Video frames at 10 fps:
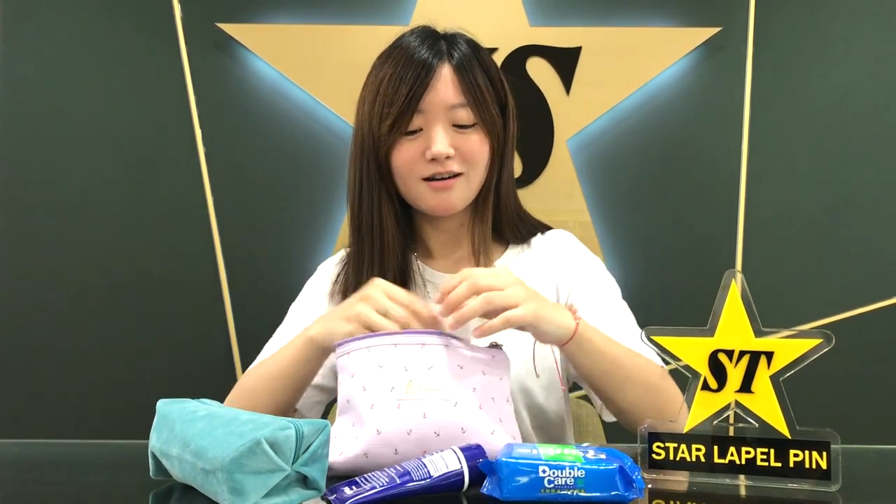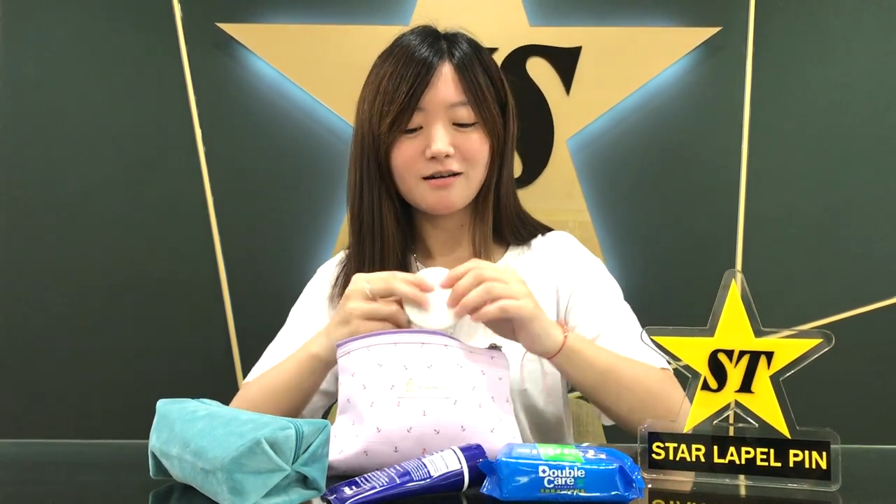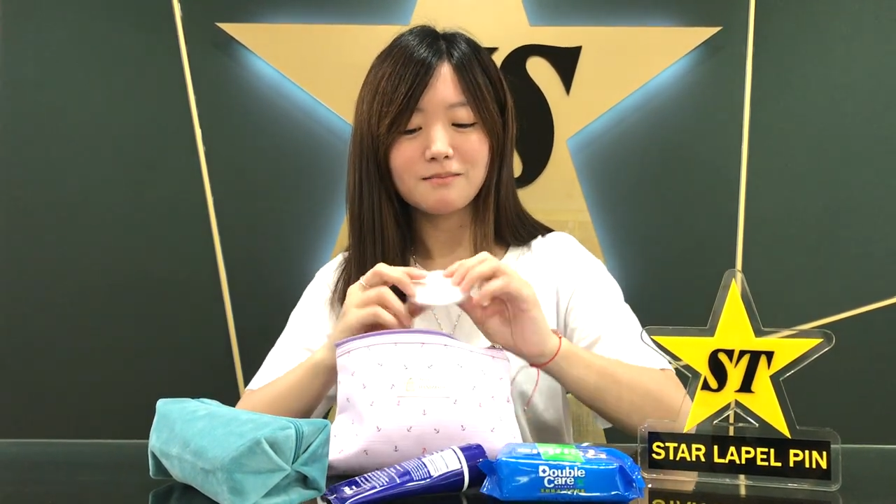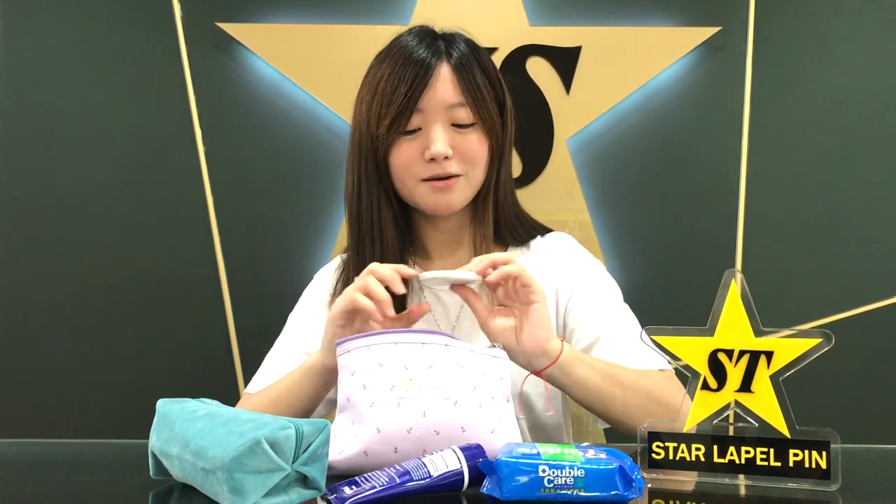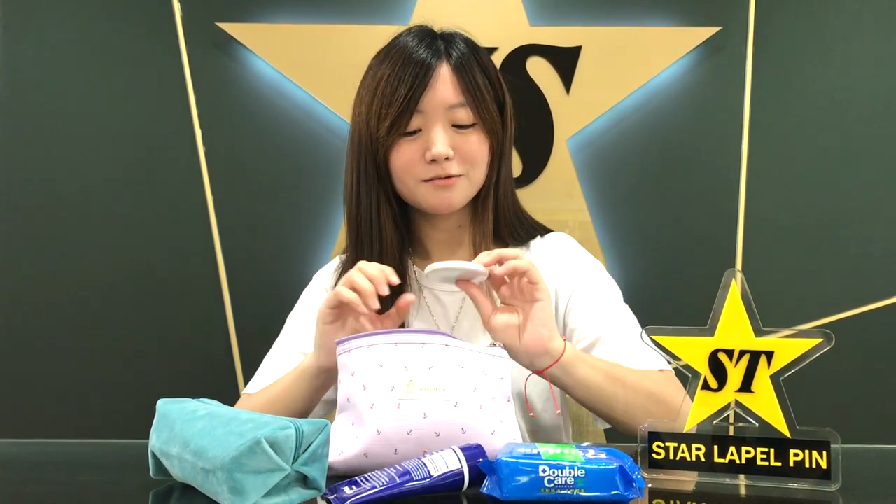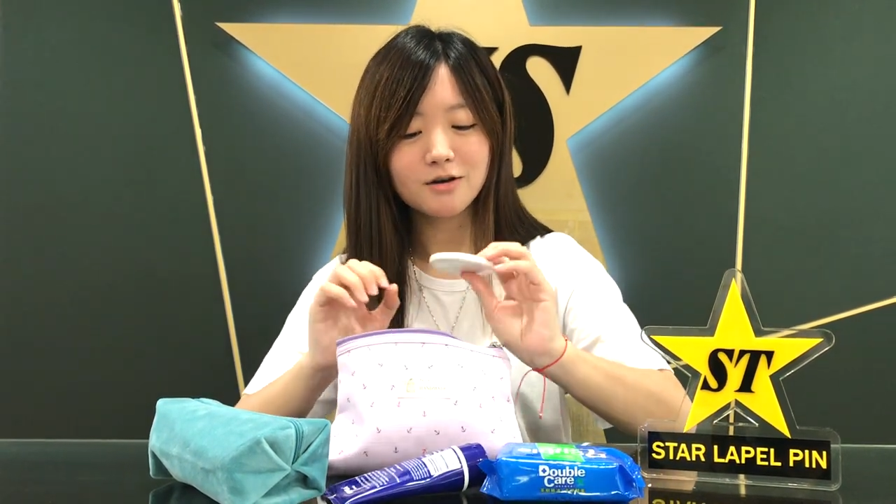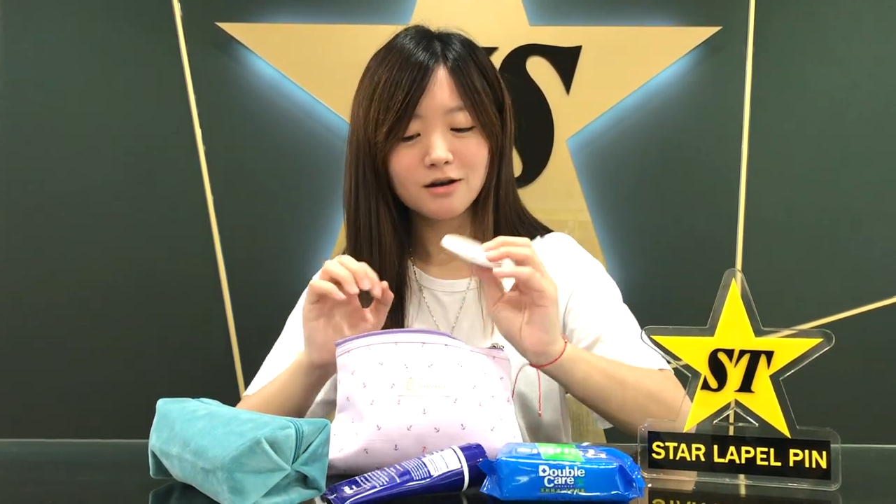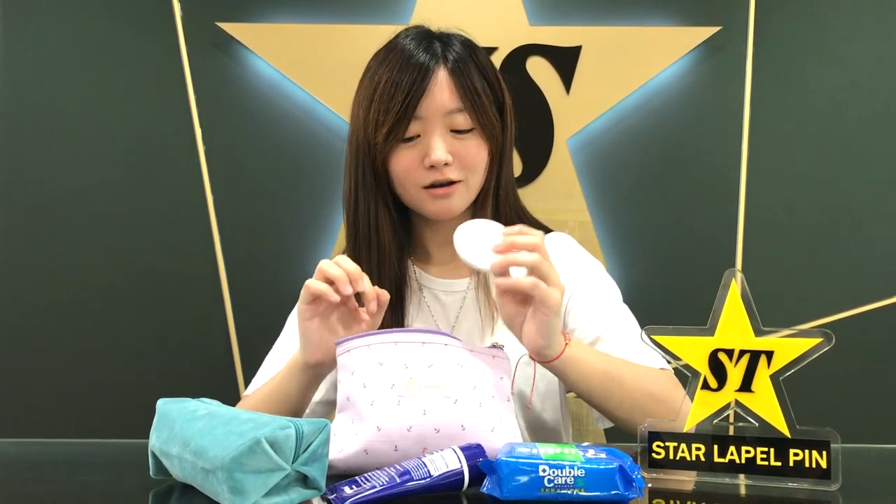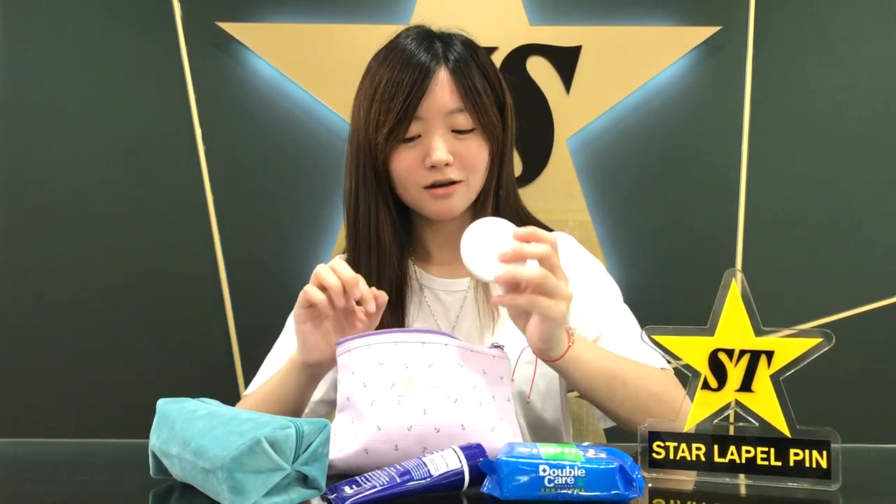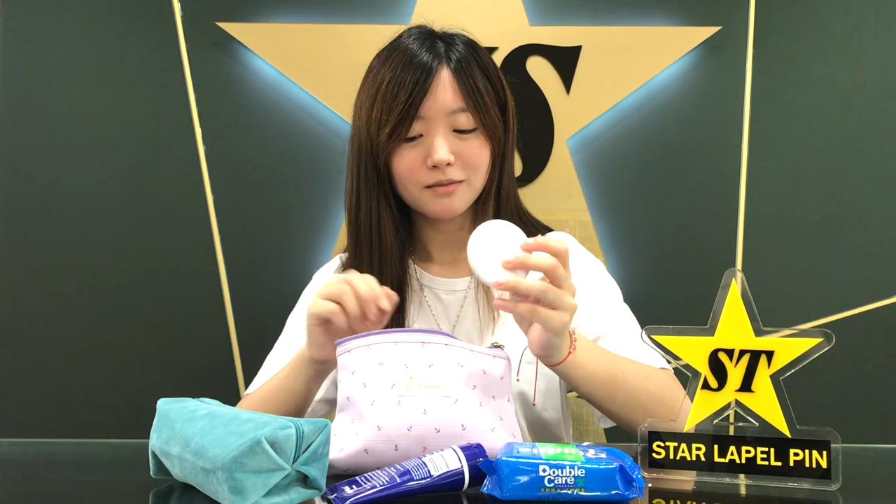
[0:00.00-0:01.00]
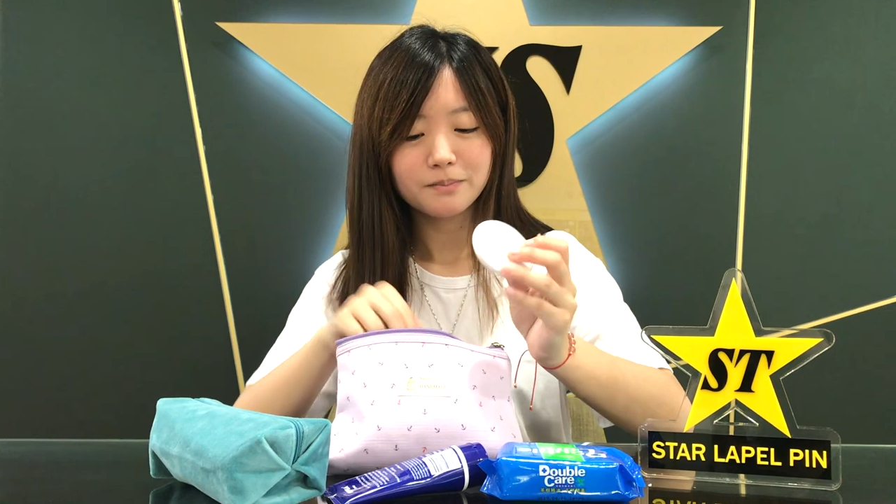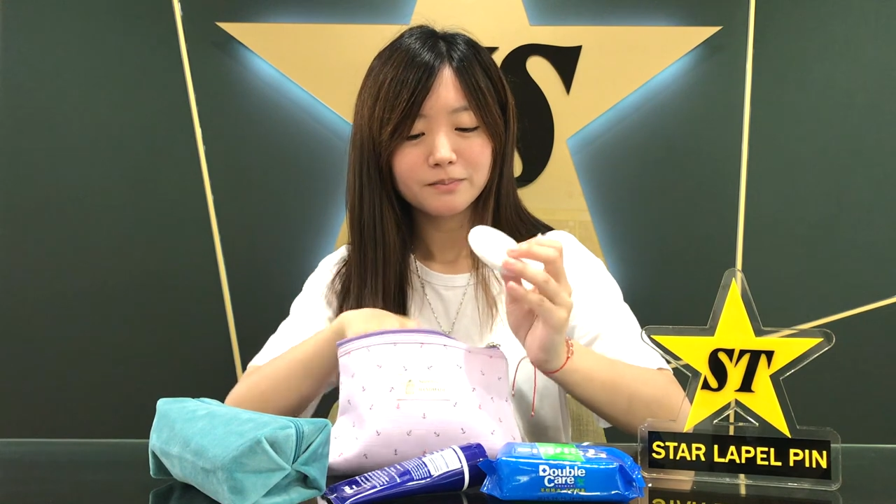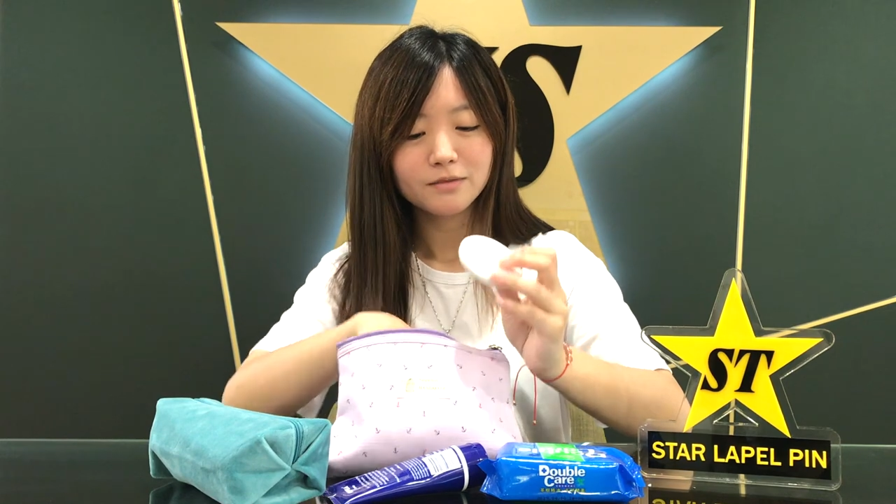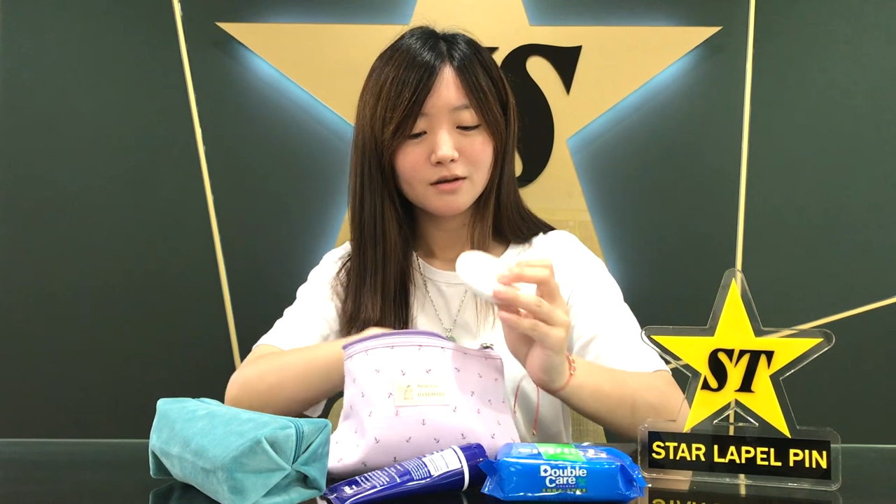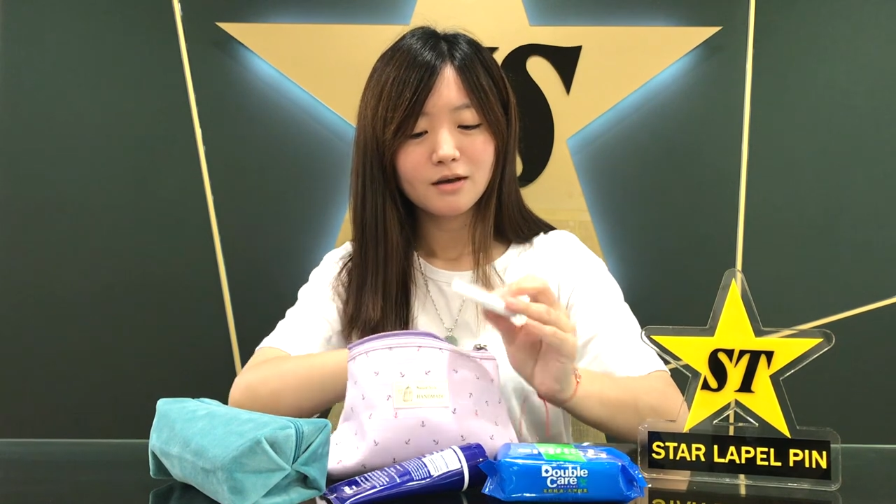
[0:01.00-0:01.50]
a mirror,
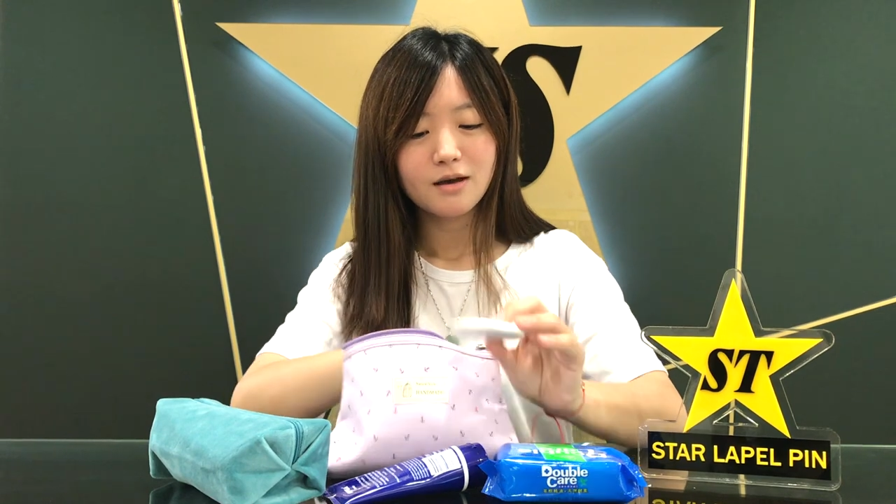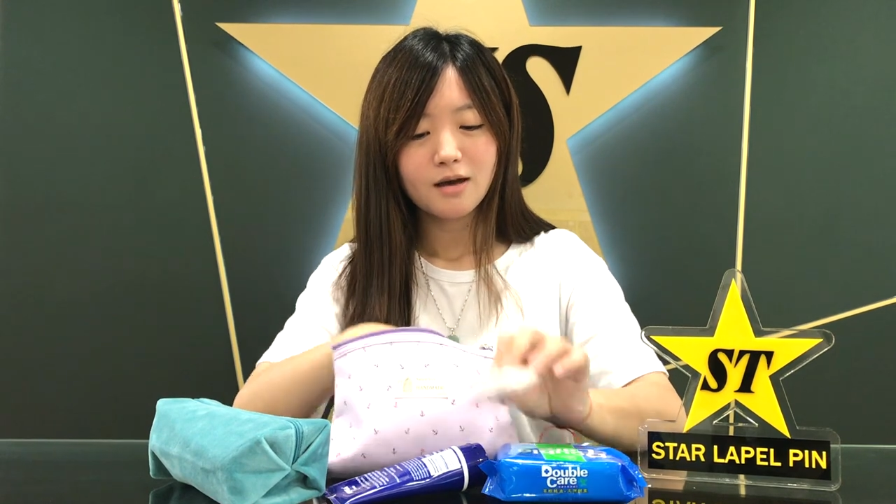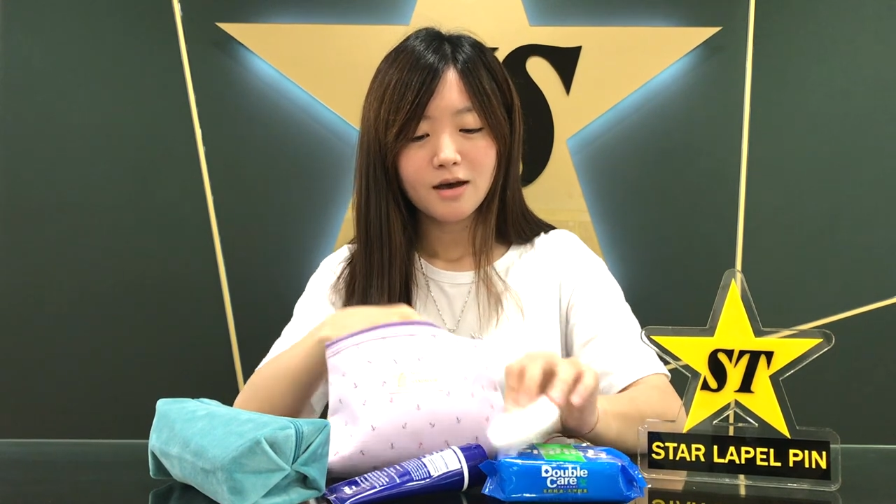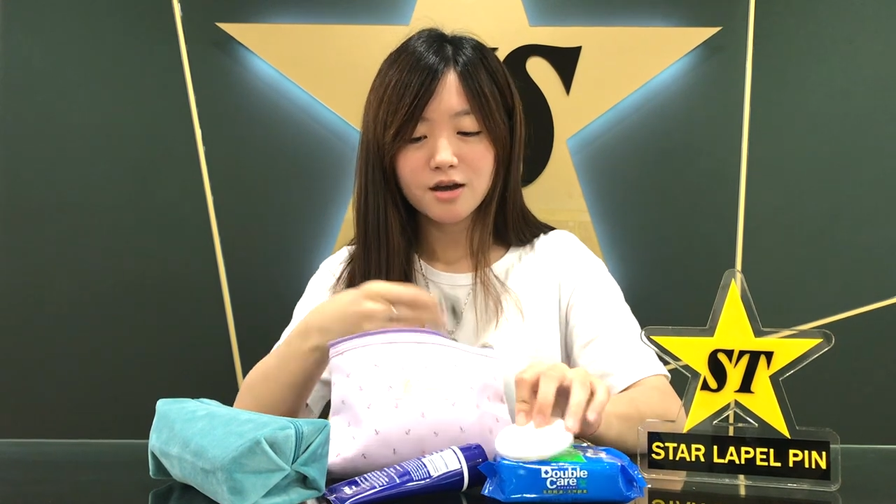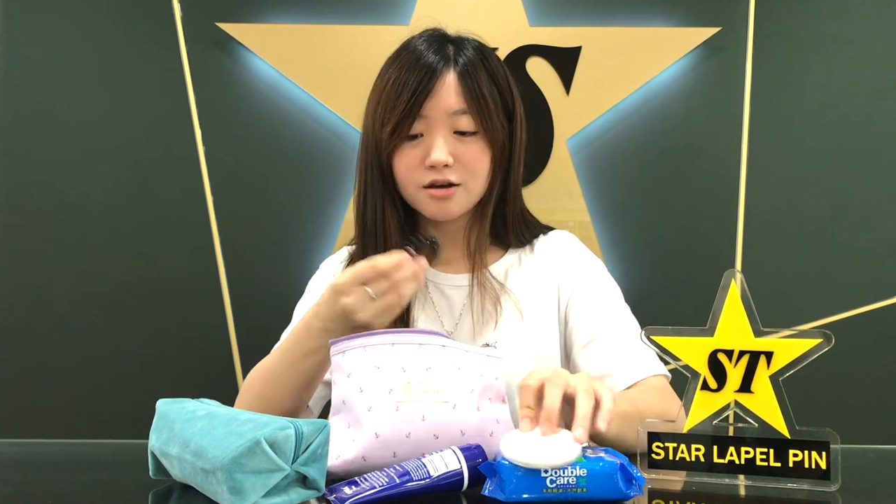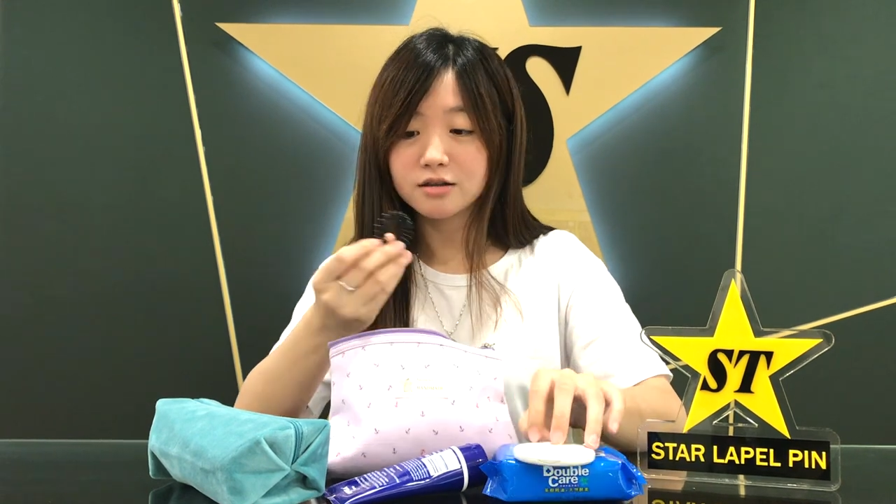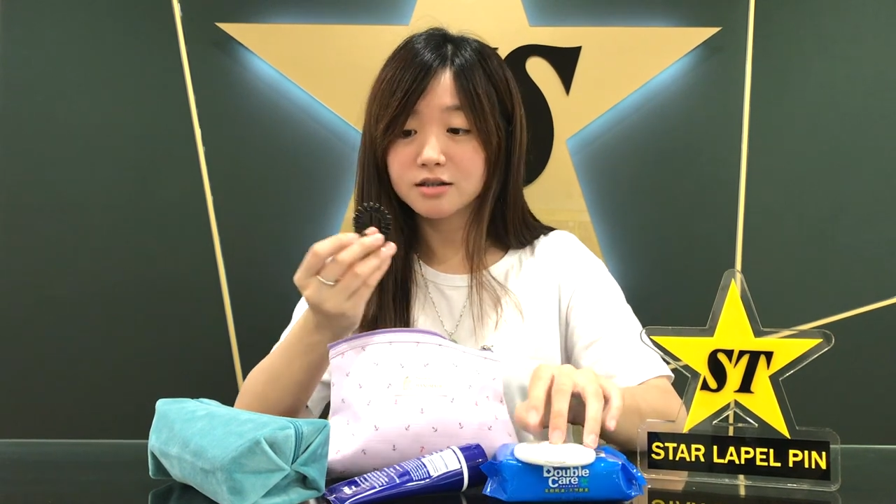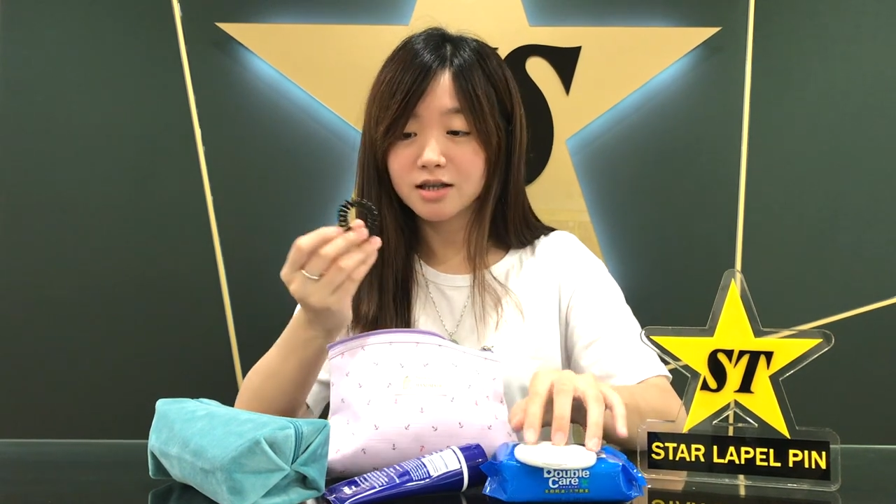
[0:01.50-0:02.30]
hair